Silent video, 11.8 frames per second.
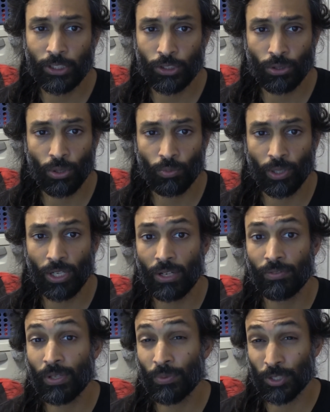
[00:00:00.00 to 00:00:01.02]
stroke
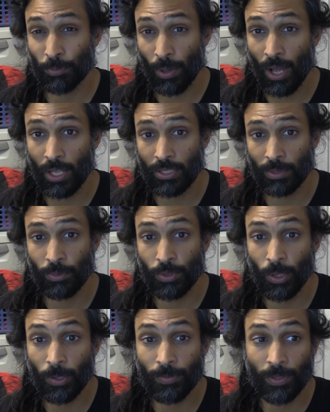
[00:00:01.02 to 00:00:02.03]
recovery response
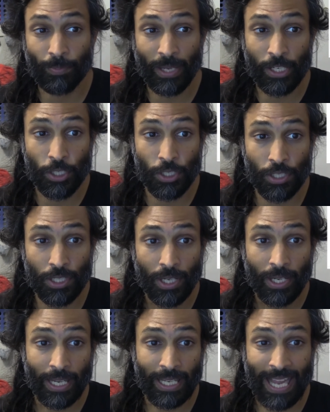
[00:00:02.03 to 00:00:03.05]
observed in patients
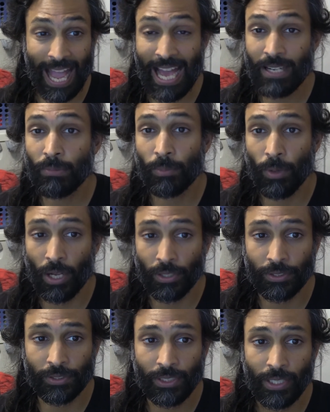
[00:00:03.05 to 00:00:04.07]
in animal
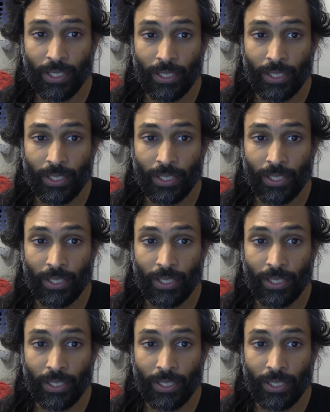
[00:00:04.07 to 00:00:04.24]
models